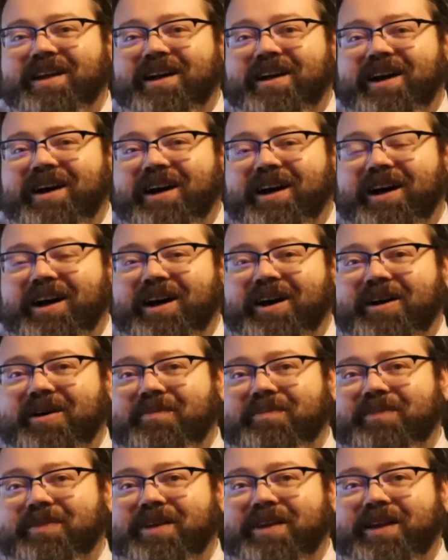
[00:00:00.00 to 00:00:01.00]

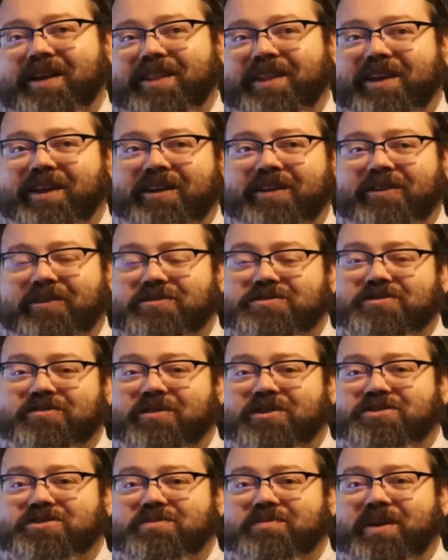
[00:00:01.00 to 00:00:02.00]
and then the
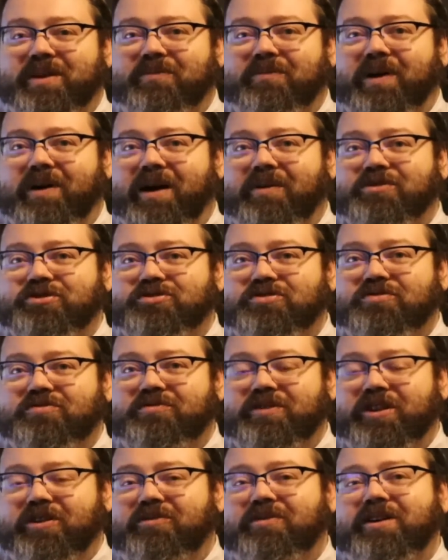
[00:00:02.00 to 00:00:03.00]
question would be, why would
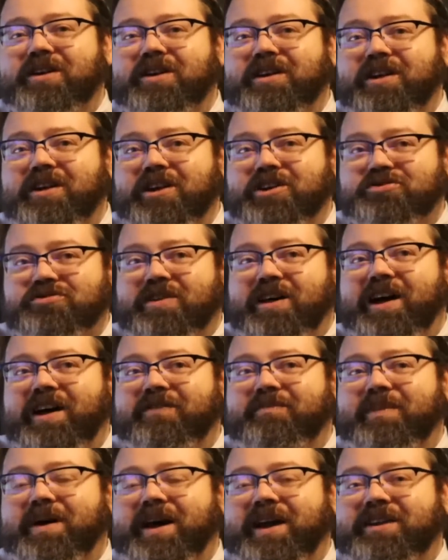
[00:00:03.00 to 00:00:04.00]
you, use your
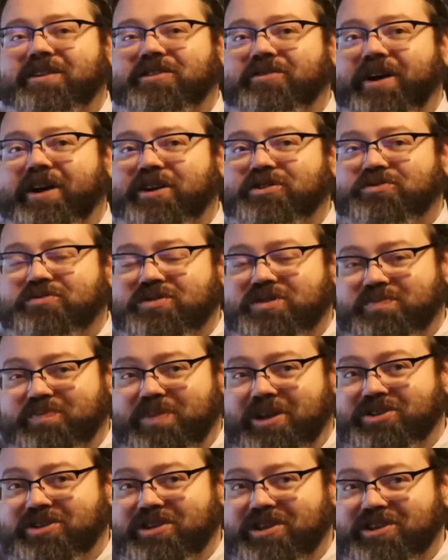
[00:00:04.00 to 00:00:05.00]
hive mind your actual
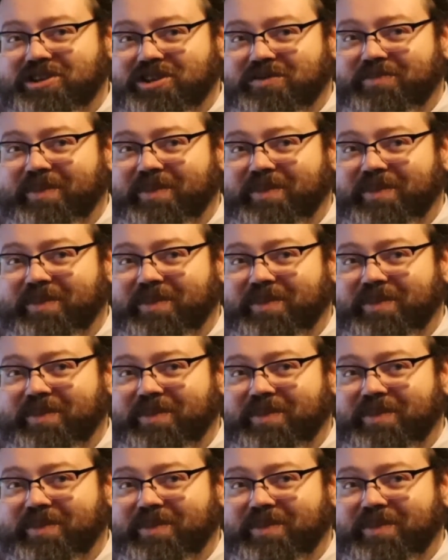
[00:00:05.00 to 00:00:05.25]
species?